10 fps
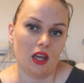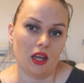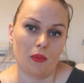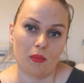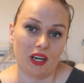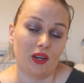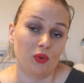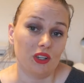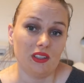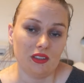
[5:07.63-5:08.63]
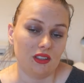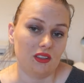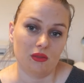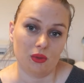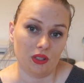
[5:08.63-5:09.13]
um, but I
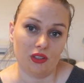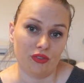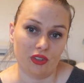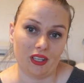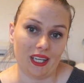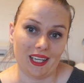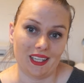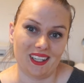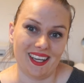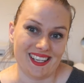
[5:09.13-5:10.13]
really really felt like it,